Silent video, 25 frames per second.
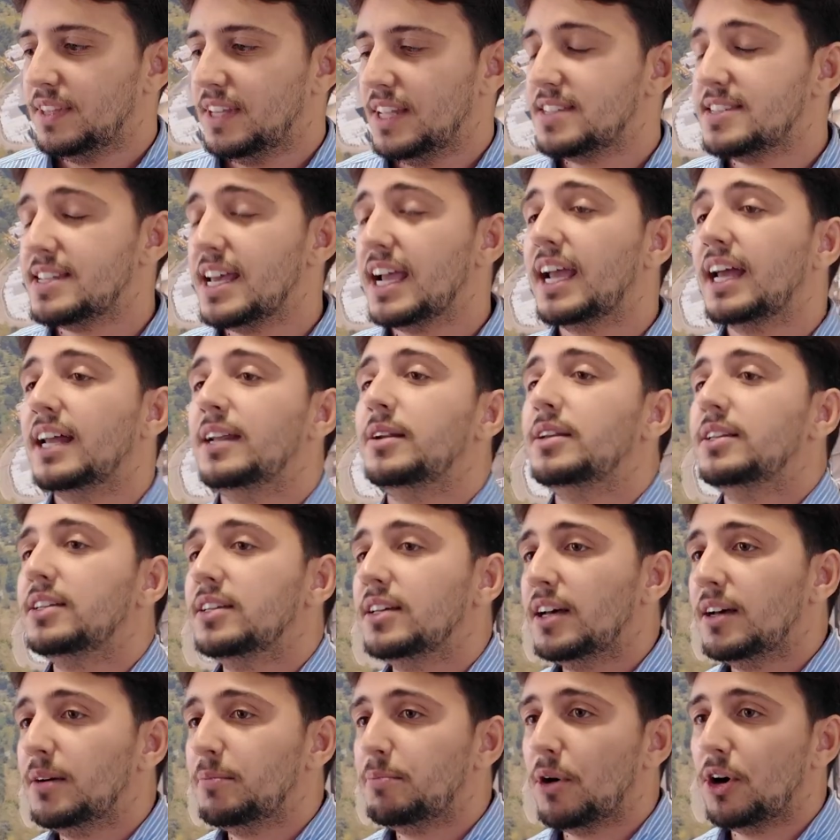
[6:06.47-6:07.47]

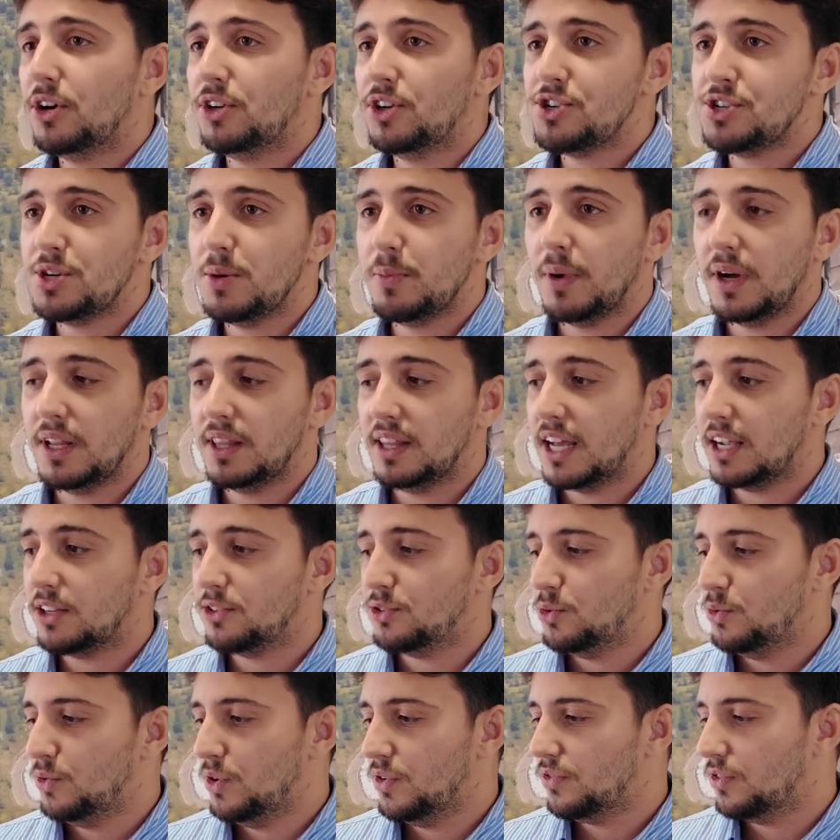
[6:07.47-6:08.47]
second partnership I'd like to
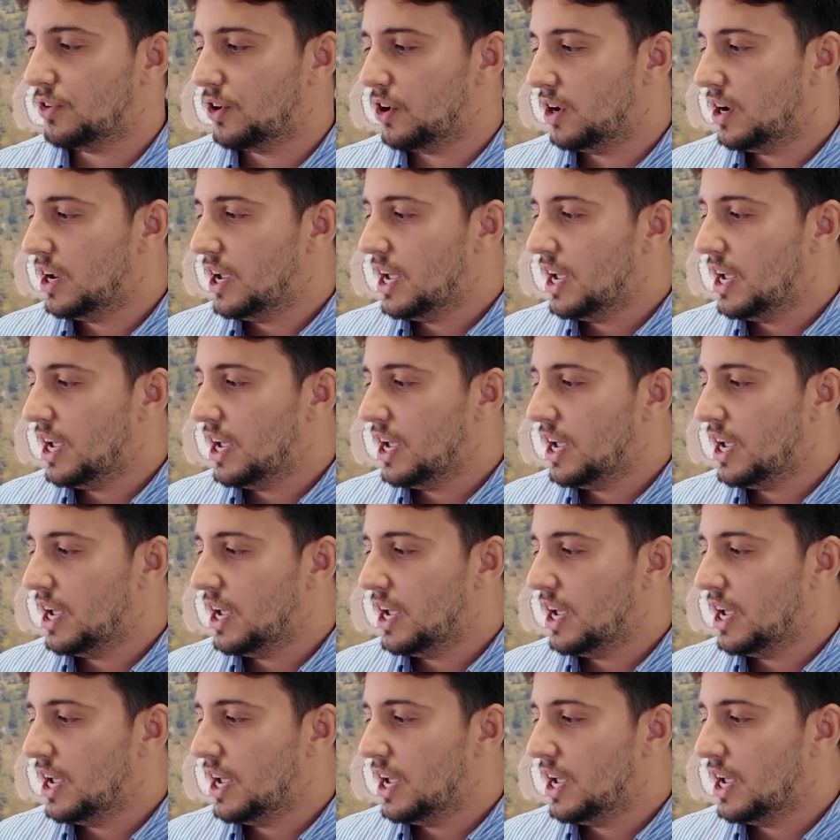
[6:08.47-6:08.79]
refer